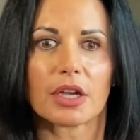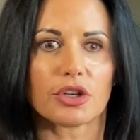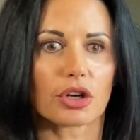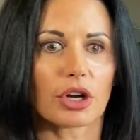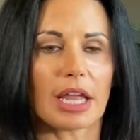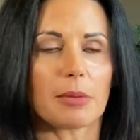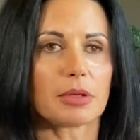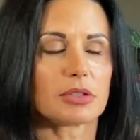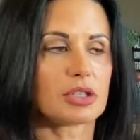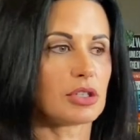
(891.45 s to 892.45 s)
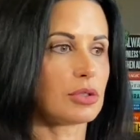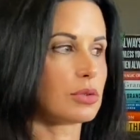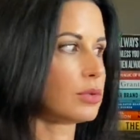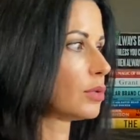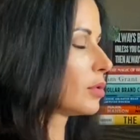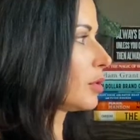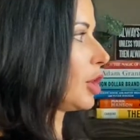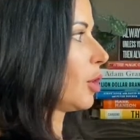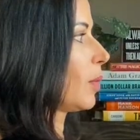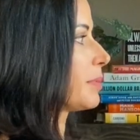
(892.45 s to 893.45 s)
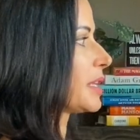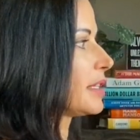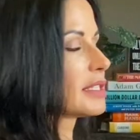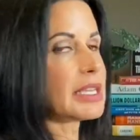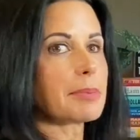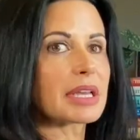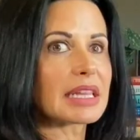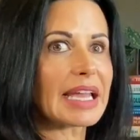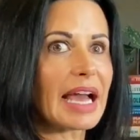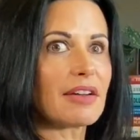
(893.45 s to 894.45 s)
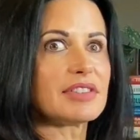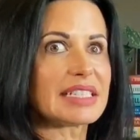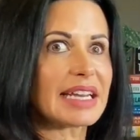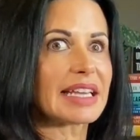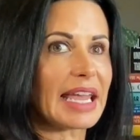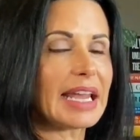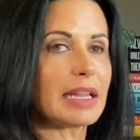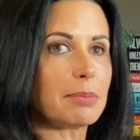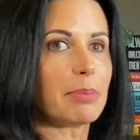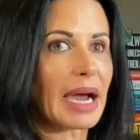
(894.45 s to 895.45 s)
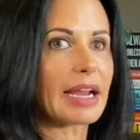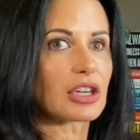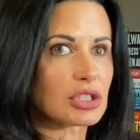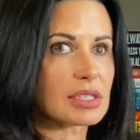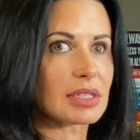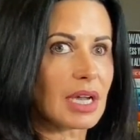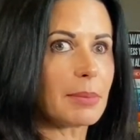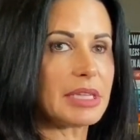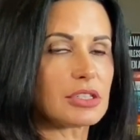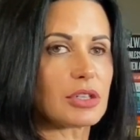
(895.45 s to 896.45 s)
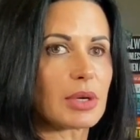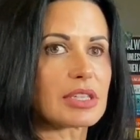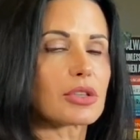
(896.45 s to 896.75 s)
You're able to, websites typically have dedicated buyers coming to it.